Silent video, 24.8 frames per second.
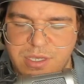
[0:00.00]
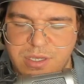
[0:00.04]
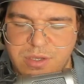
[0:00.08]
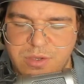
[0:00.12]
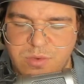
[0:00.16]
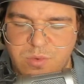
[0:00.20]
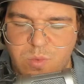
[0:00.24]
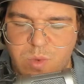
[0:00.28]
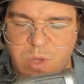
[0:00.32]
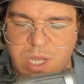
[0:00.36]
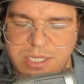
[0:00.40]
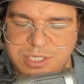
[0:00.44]

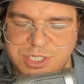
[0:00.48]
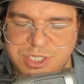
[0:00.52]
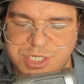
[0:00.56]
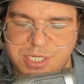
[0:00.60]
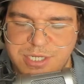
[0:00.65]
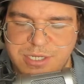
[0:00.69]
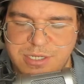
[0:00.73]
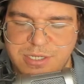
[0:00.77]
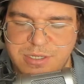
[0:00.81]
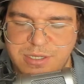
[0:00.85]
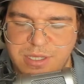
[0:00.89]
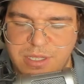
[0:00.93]

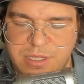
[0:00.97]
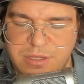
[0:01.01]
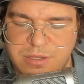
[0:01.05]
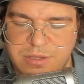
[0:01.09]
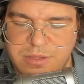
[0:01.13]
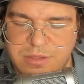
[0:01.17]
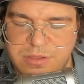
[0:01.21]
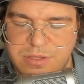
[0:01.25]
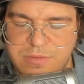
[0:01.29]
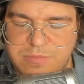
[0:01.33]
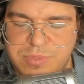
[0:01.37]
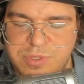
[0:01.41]
watching
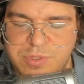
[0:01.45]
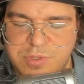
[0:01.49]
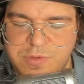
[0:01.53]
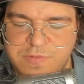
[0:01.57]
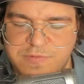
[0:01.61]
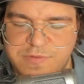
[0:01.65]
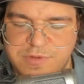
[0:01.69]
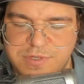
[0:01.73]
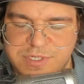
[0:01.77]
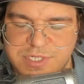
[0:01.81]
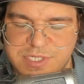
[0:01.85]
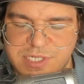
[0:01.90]
the
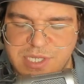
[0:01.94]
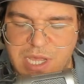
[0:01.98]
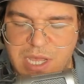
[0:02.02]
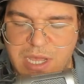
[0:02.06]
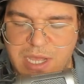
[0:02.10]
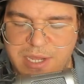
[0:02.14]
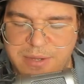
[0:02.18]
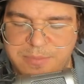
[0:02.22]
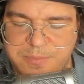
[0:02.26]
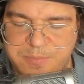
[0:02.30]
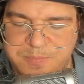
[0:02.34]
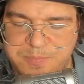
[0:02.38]
beautiful sky.